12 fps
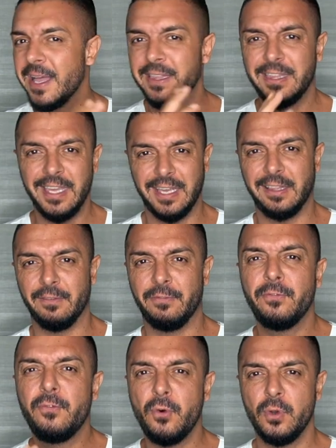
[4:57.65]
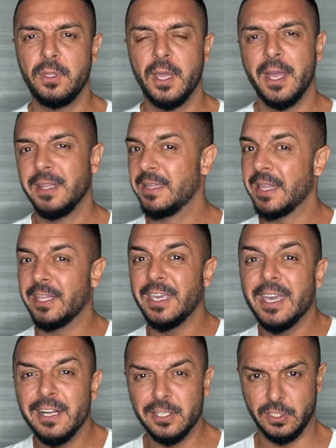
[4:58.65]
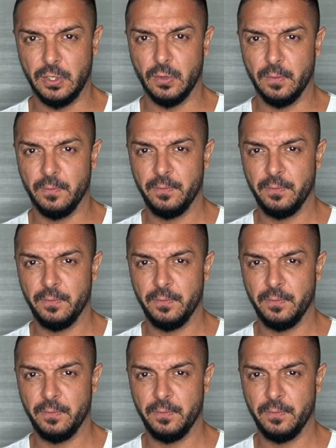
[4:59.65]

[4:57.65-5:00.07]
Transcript: addictive food that kills you.